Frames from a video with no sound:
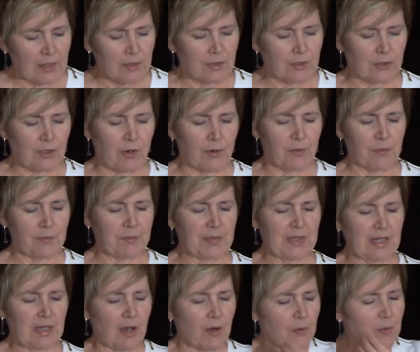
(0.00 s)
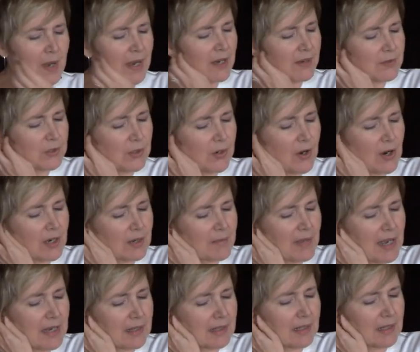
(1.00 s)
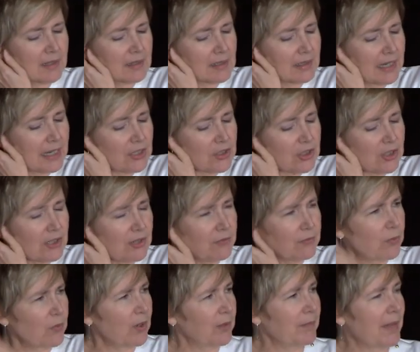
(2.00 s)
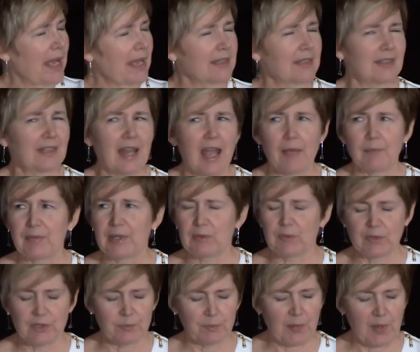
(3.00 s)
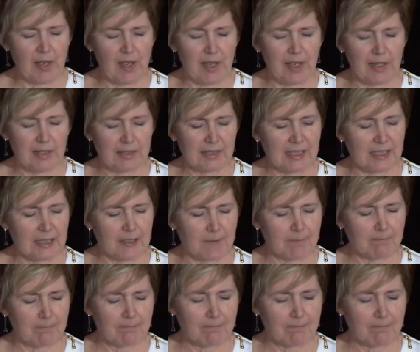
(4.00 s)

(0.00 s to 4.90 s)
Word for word: So be aware of your automatic inclination to form that snappy response.